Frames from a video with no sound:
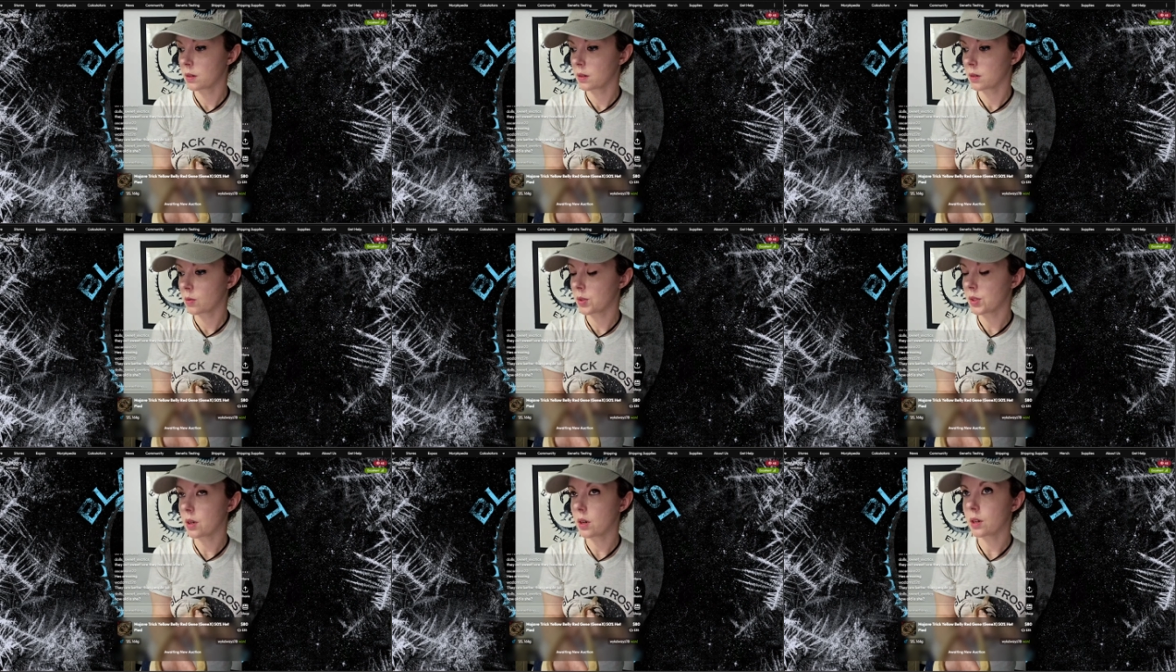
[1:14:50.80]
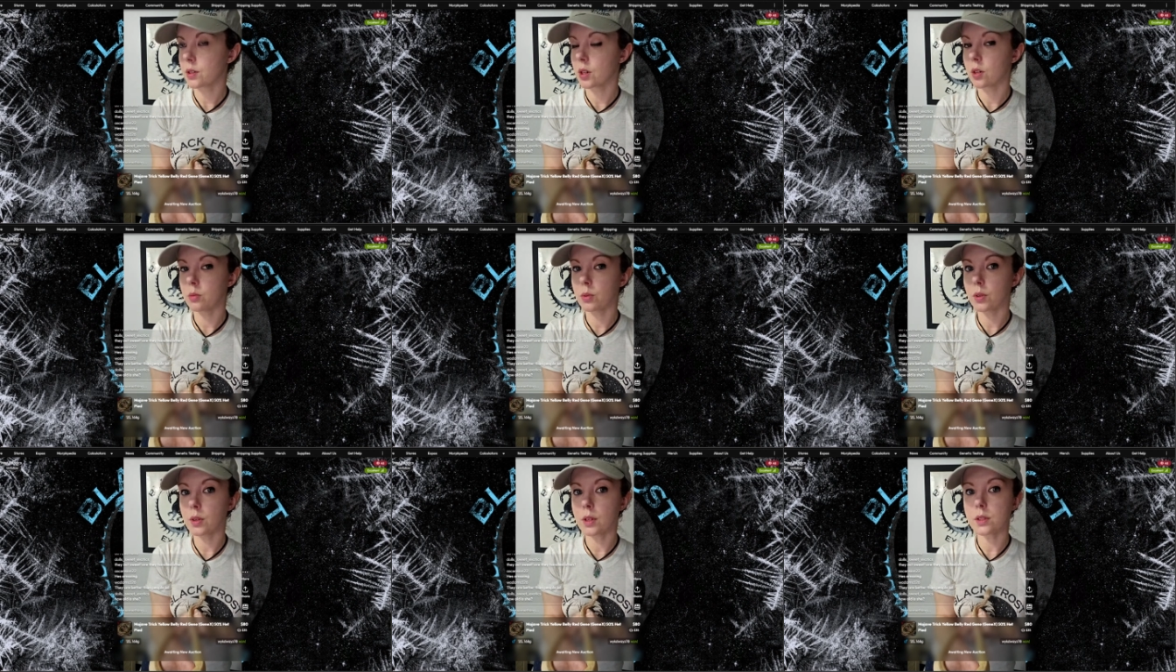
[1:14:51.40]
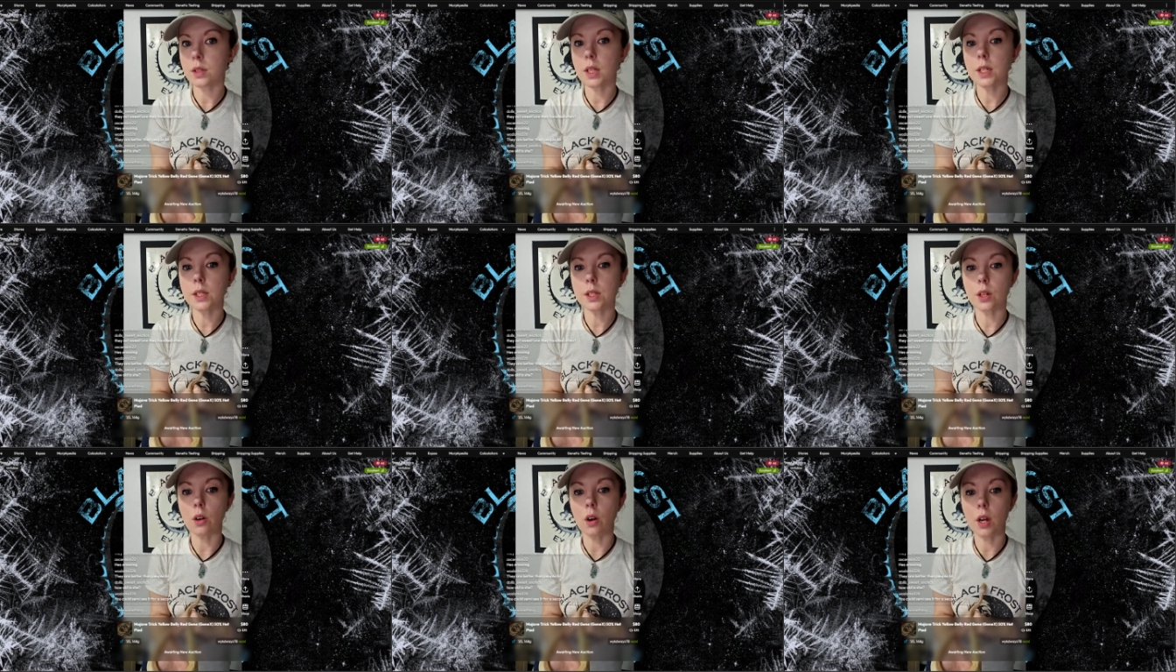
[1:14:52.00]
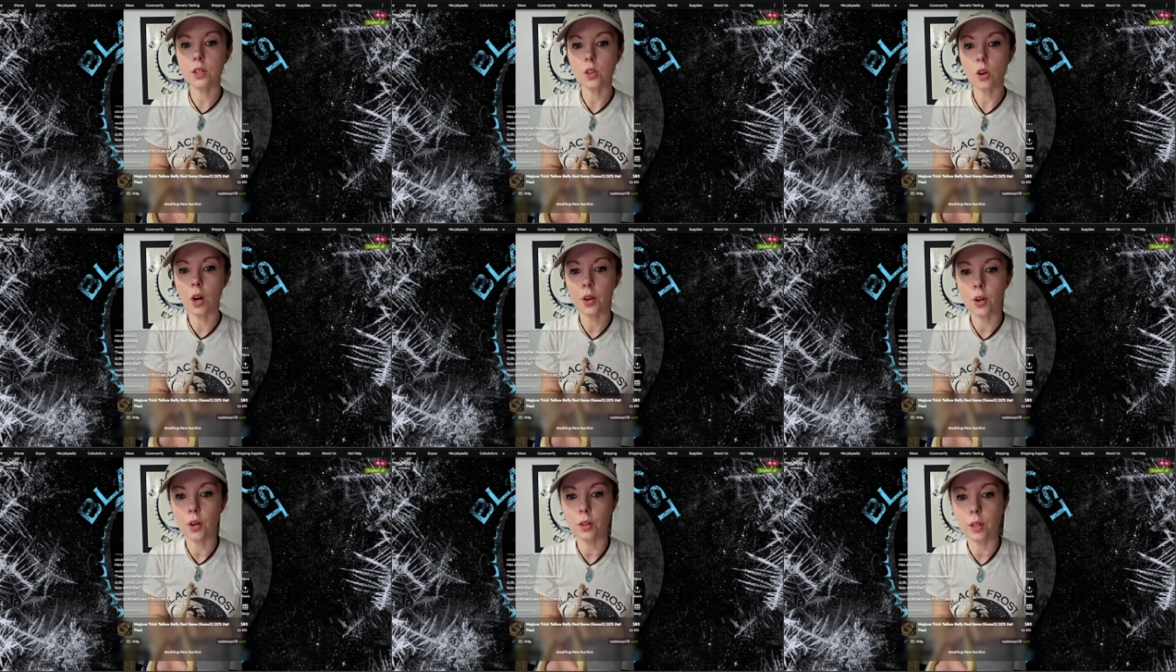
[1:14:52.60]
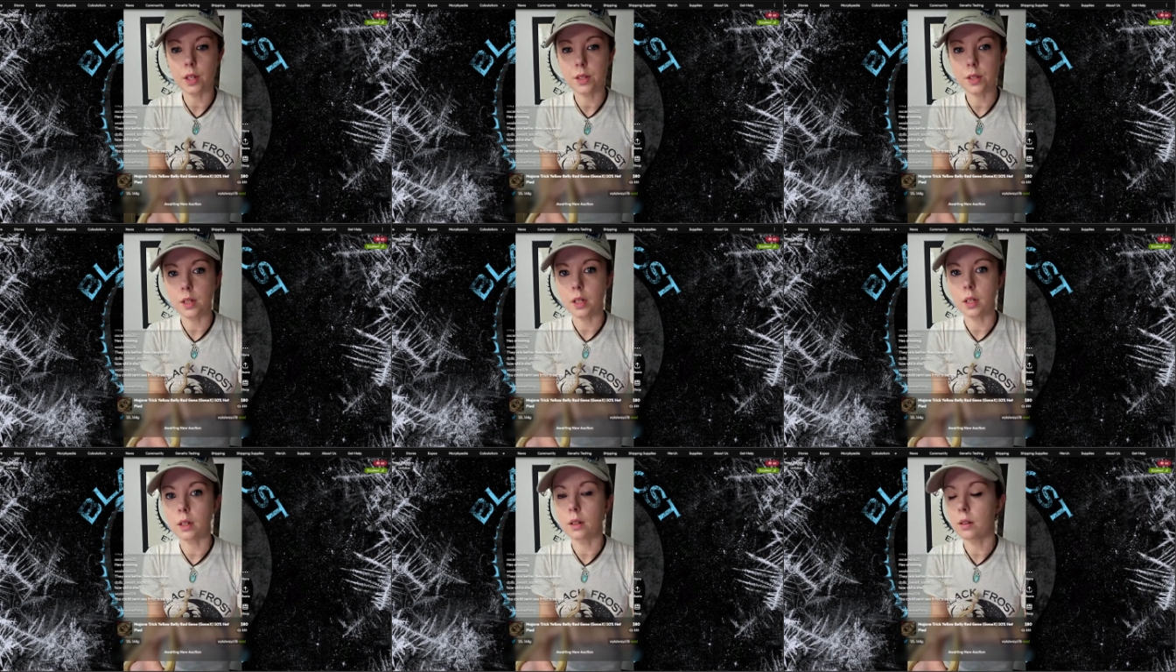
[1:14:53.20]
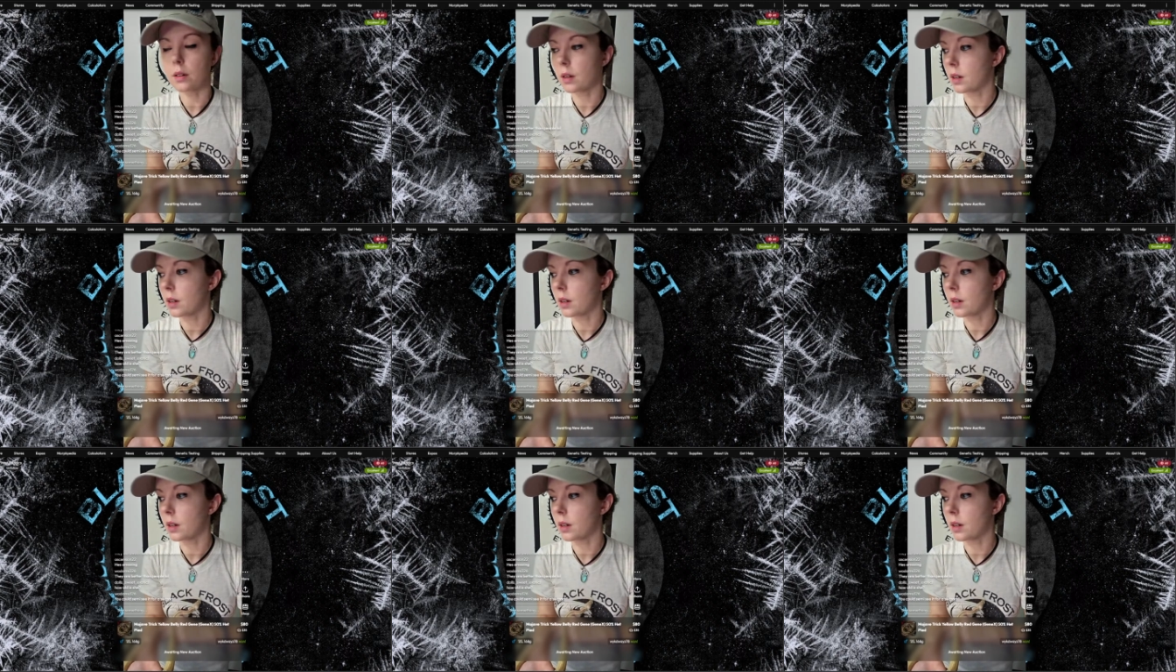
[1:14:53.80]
was it October? It's listed, it's on her listing.